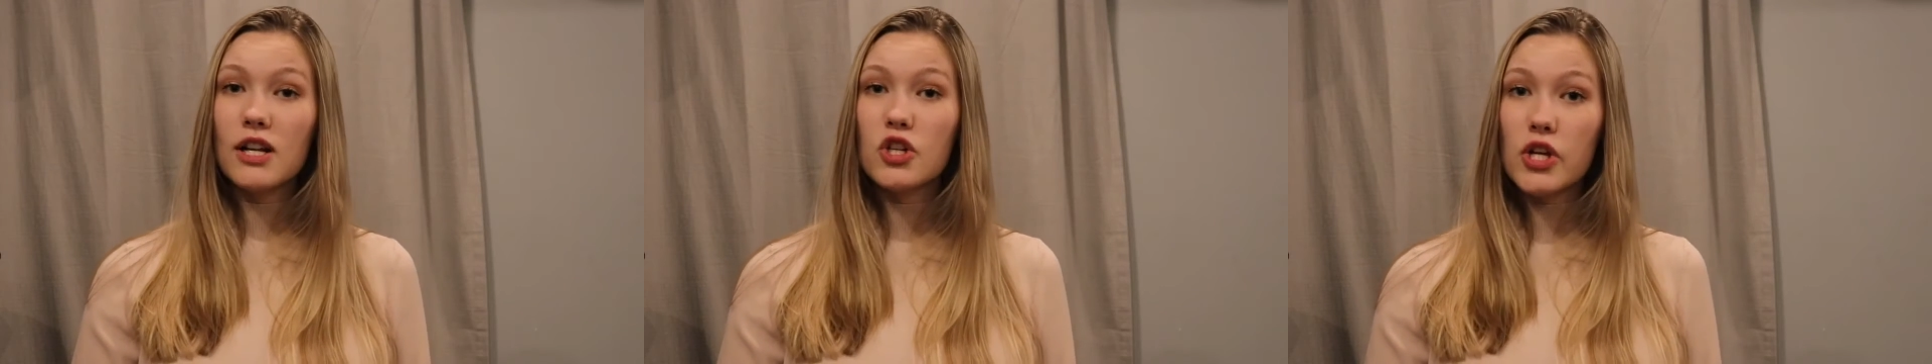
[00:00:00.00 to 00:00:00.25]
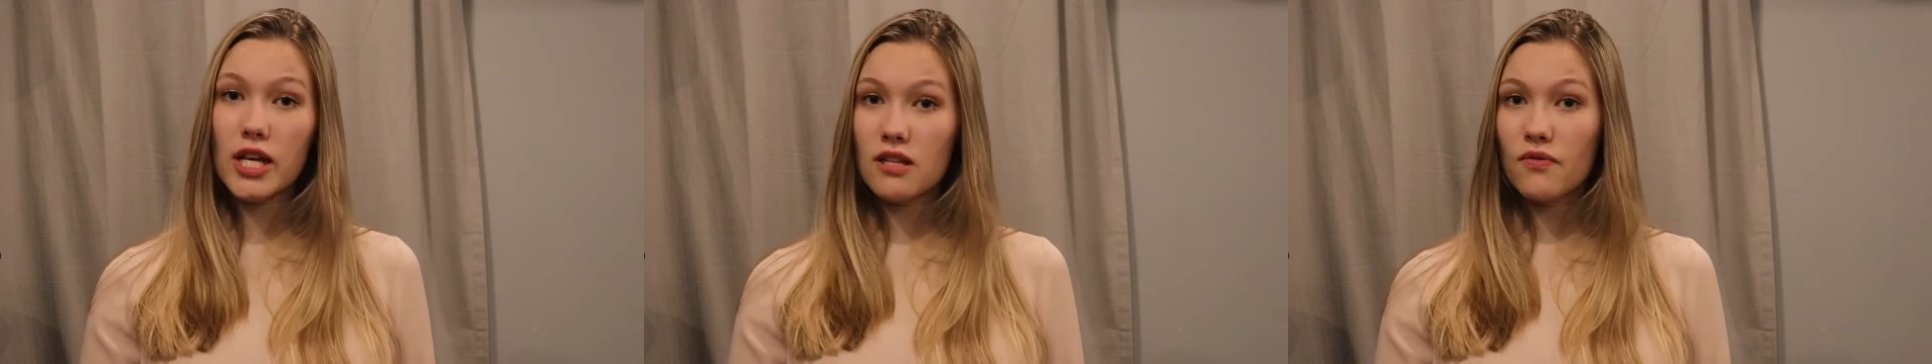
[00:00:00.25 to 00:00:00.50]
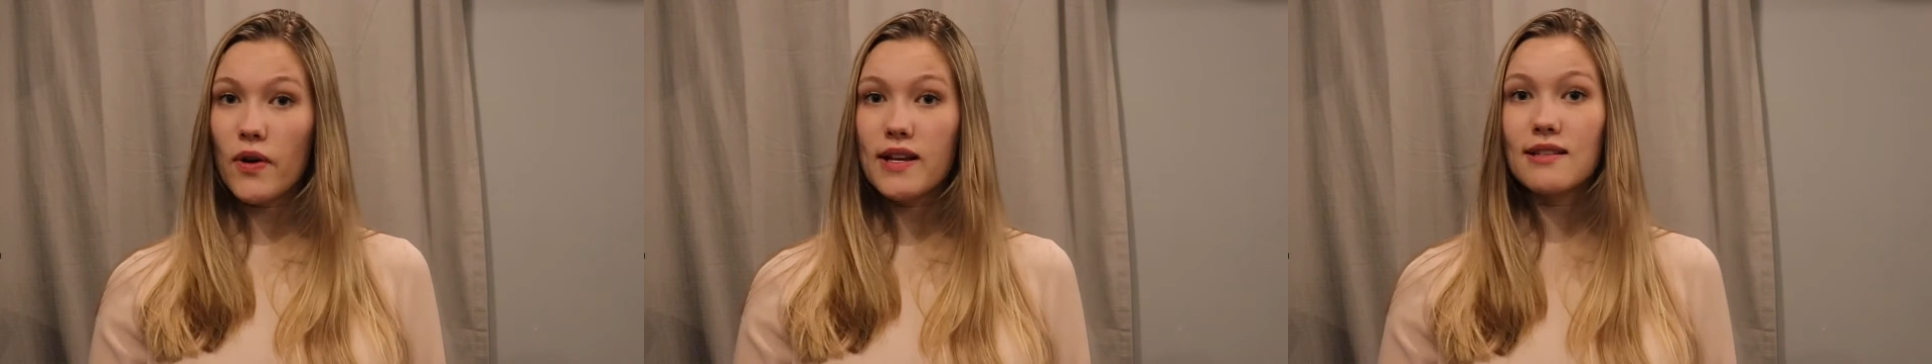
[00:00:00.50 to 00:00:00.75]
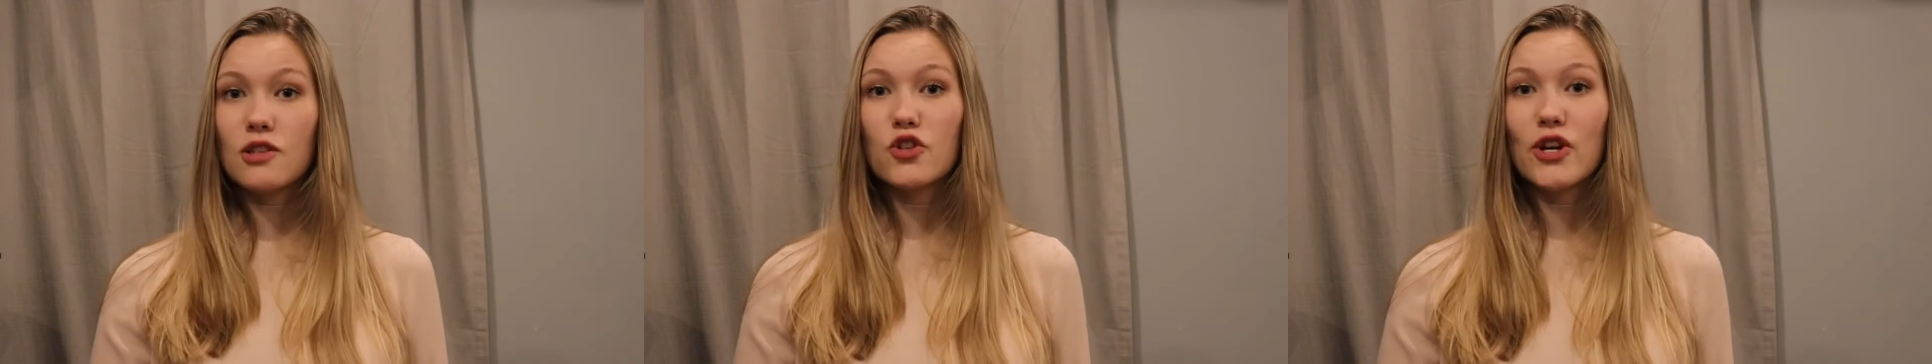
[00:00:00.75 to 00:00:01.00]
chest
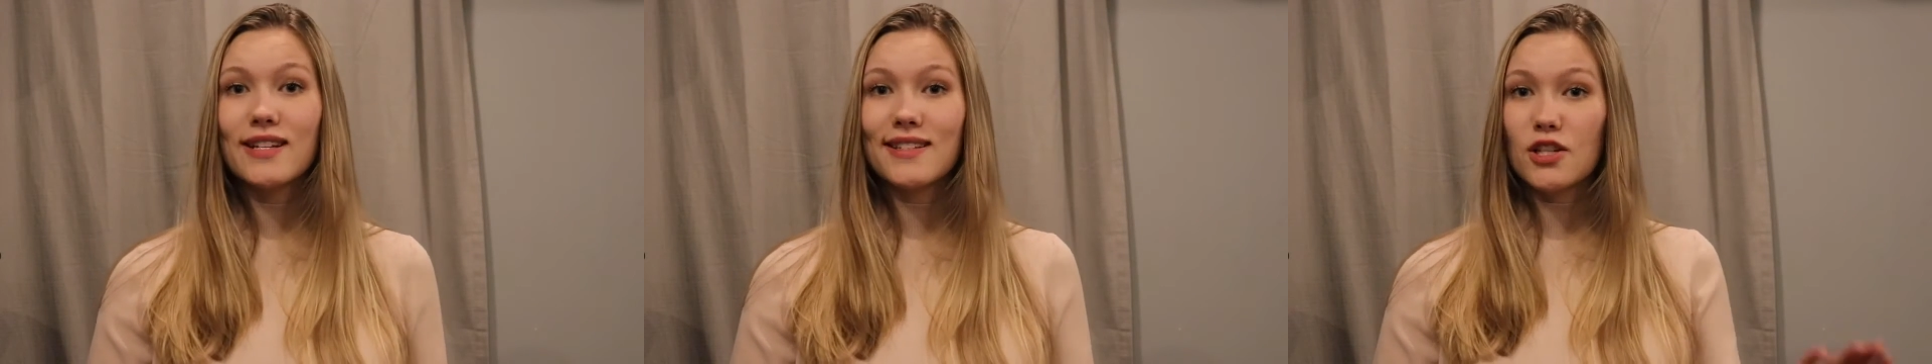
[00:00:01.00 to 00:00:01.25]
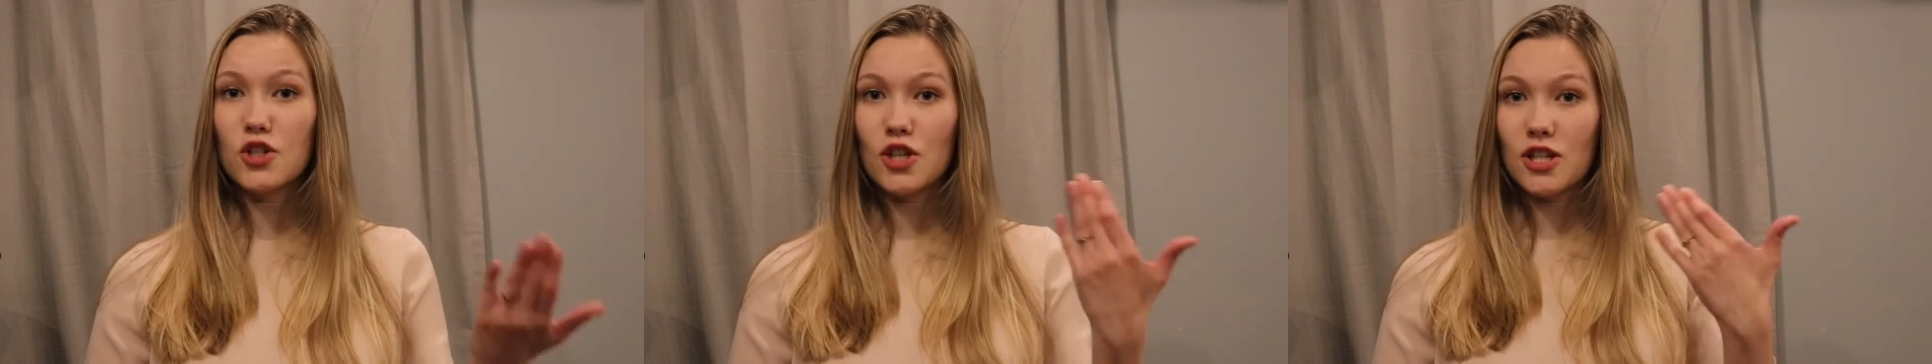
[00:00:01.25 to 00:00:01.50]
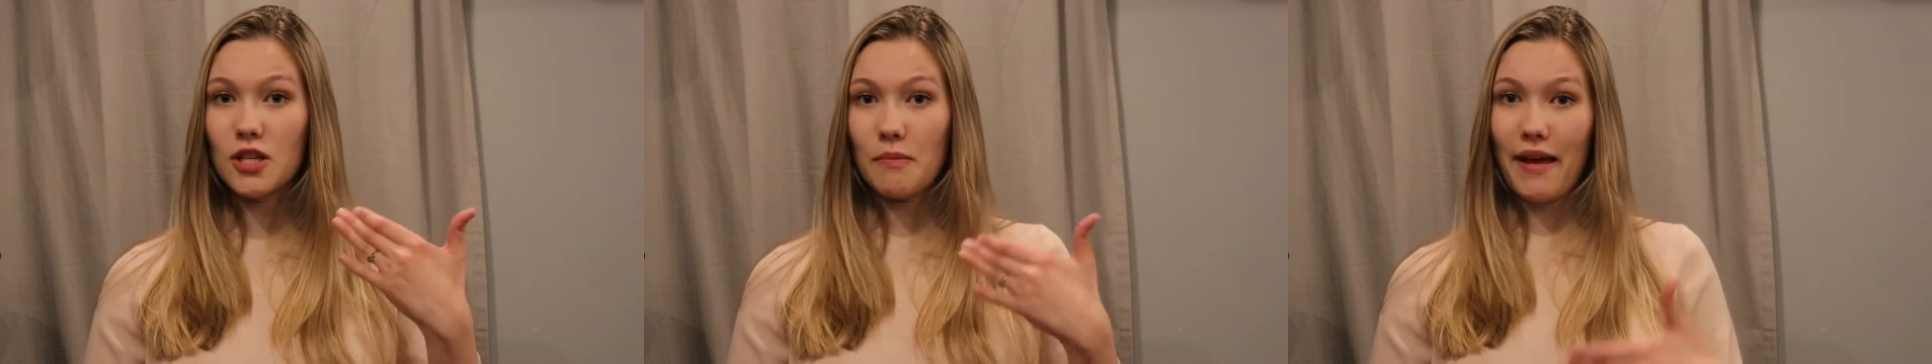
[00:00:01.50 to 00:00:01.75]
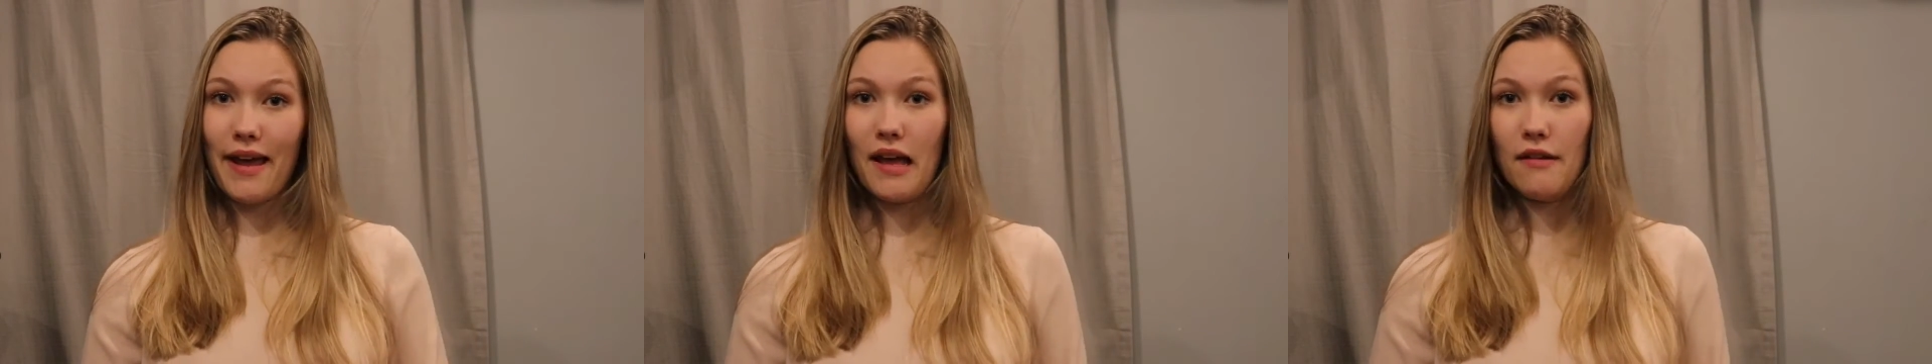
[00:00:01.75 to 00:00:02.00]
voice and transition to
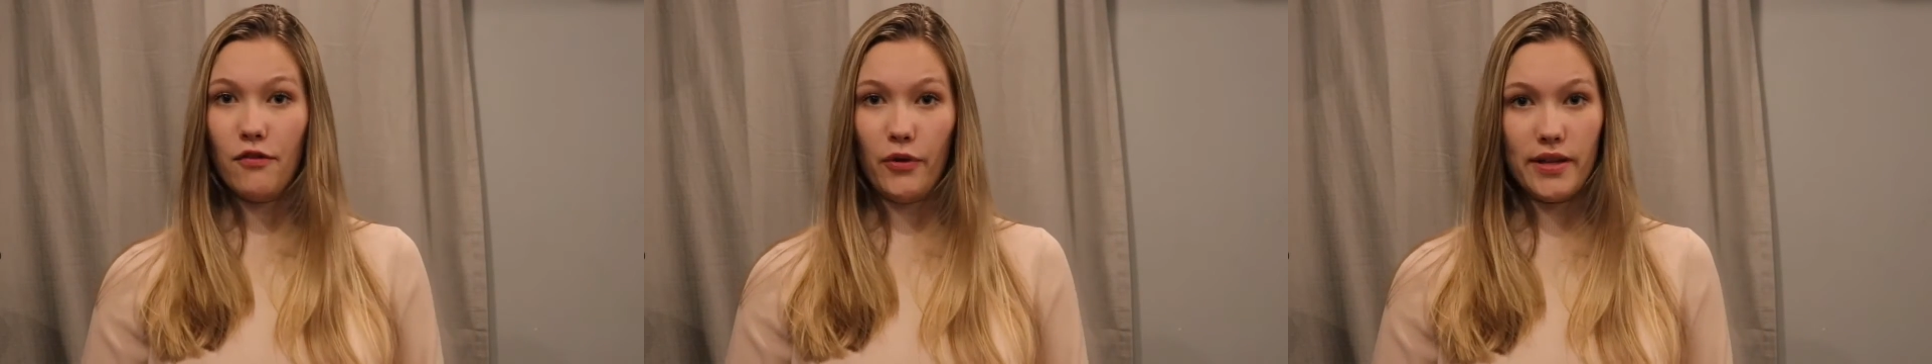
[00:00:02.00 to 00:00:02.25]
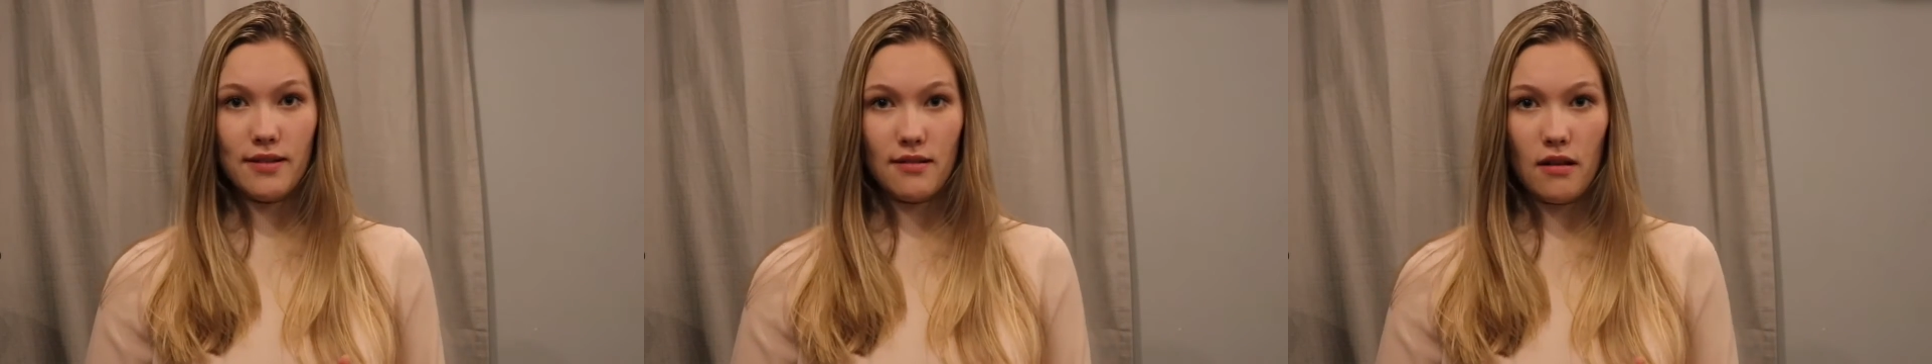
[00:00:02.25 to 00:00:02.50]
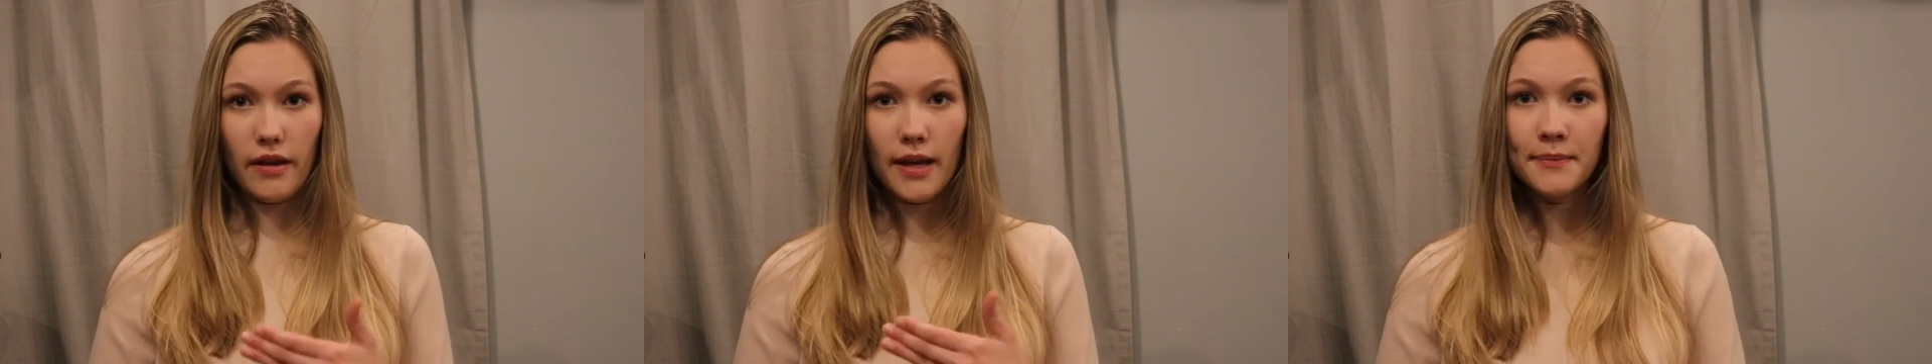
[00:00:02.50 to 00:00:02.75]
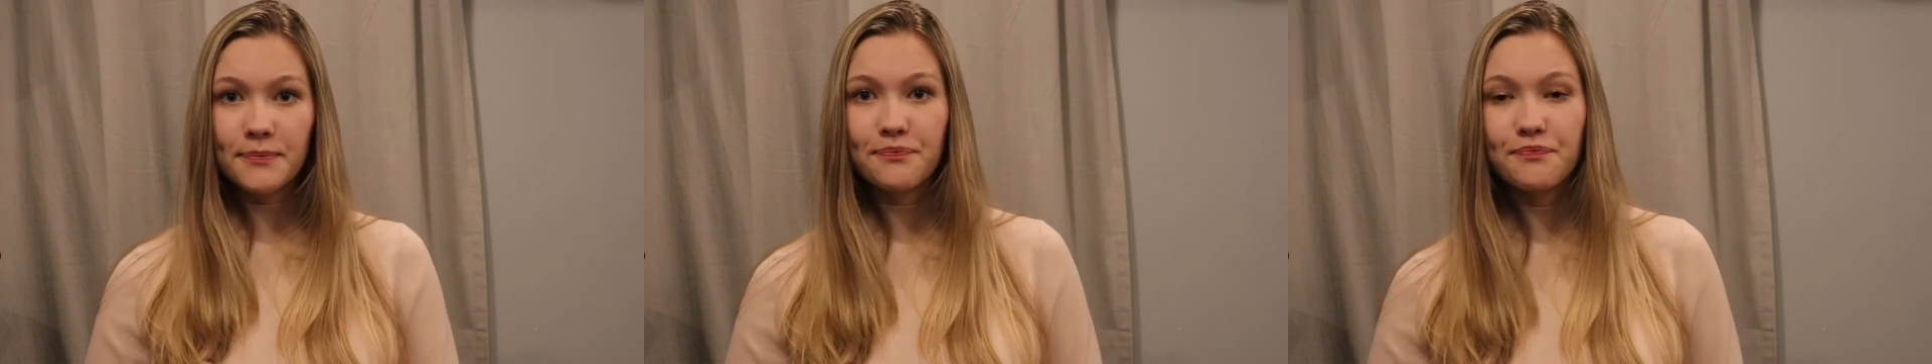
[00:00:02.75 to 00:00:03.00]
my head voice, okay?